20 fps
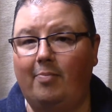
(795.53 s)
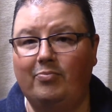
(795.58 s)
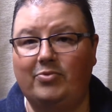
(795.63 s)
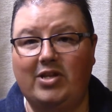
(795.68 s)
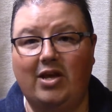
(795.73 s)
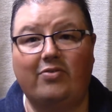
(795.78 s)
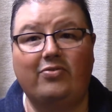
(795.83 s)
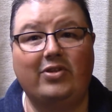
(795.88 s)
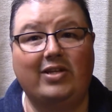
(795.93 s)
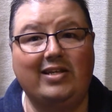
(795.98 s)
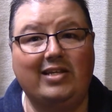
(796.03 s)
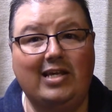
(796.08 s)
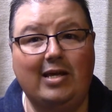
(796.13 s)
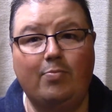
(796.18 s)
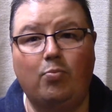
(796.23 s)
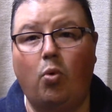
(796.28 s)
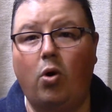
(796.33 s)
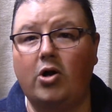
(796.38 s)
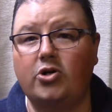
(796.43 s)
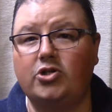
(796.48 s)
definitely
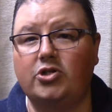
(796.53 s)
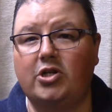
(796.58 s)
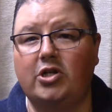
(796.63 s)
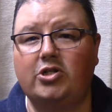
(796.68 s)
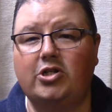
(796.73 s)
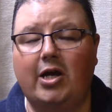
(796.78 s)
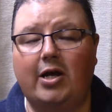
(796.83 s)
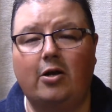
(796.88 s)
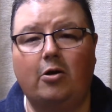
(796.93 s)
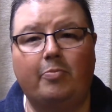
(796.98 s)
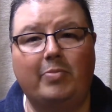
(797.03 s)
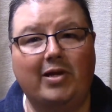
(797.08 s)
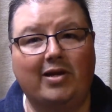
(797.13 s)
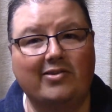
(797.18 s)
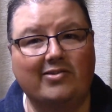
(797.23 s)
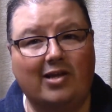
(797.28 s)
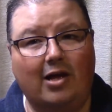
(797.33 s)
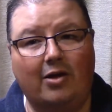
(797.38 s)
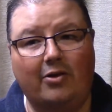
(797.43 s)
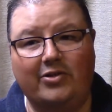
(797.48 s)
keep watching the channel,
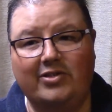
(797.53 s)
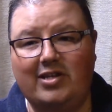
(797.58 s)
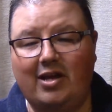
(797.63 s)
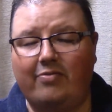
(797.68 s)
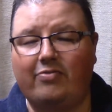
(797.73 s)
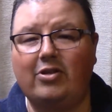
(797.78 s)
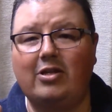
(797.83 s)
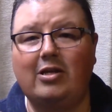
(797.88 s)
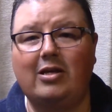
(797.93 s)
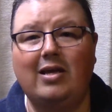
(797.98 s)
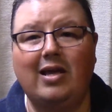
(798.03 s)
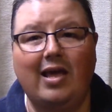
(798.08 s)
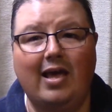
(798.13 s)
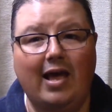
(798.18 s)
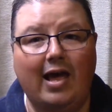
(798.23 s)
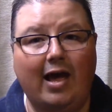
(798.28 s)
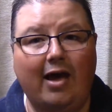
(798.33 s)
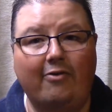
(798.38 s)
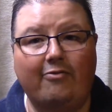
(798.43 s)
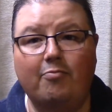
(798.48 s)
because I'll definitely
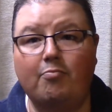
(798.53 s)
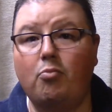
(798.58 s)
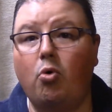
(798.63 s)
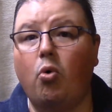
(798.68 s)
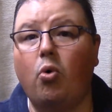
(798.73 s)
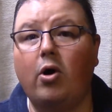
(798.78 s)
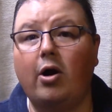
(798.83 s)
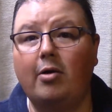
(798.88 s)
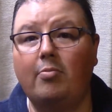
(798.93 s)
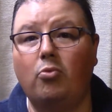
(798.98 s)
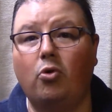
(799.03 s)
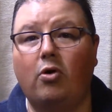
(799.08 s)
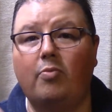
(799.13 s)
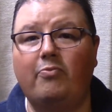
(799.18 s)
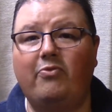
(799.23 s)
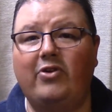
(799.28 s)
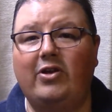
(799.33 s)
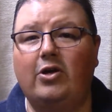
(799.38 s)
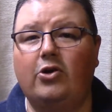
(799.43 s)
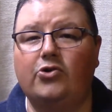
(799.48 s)
have more and more
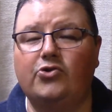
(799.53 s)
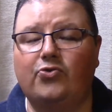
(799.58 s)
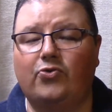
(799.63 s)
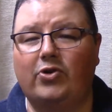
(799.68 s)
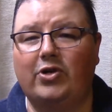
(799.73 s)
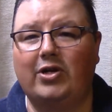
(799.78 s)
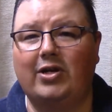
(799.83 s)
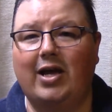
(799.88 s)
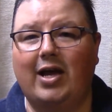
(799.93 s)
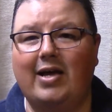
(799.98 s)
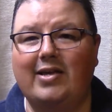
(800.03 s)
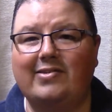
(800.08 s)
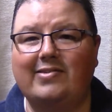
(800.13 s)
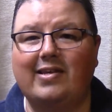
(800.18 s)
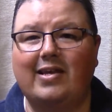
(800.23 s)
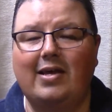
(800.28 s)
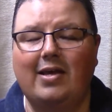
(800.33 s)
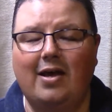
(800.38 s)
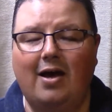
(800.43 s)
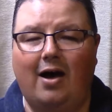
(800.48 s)
videos for you guys.
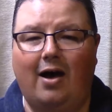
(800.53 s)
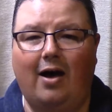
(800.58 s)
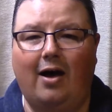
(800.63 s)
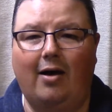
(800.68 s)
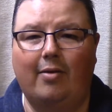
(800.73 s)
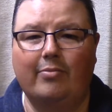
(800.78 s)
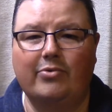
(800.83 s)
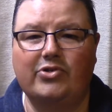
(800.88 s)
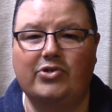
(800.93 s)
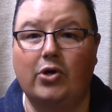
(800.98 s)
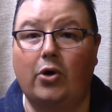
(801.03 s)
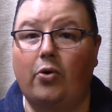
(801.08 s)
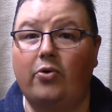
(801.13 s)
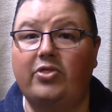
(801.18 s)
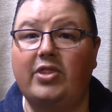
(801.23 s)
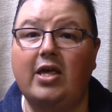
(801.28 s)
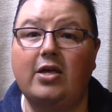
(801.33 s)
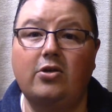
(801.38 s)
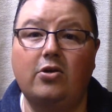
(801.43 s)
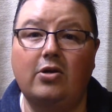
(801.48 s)
So
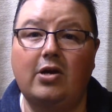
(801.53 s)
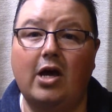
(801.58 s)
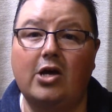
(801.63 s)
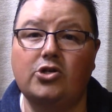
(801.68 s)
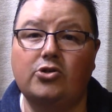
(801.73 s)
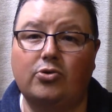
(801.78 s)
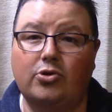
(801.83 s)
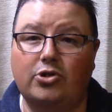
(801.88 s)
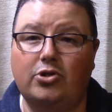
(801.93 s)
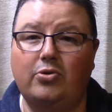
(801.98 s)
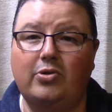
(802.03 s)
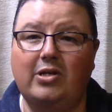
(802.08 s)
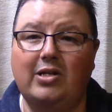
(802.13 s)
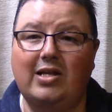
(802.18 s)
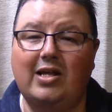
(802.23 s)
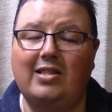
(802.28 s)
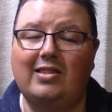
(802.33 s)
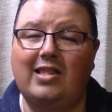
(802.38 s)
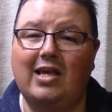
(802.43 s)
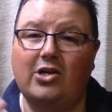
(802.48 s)
thank you guys for tuning
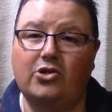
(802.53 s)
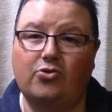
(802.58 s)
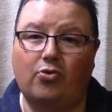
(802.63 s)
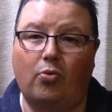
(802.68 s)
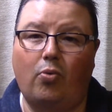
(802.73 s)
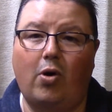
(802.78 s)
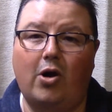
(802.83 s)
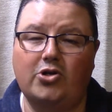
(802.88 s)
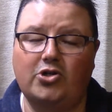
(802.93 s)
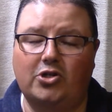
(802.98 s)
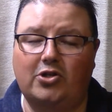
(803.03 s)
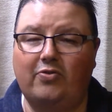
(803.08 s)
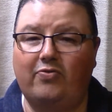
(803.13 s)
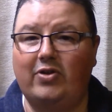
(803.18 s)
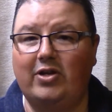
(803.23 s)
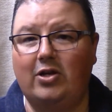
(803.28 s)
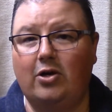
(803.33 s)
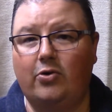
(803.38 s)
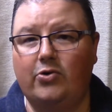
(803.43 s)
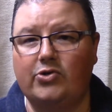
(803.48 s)
in. Thanks for watching the
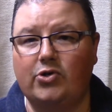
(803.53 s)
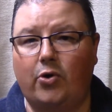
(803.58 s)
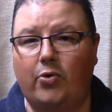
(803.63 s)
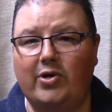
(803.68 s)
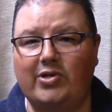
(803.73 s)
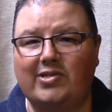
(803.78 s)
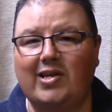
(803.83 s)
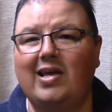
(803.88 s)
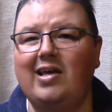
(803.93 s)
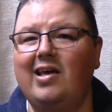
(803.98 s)
video as always.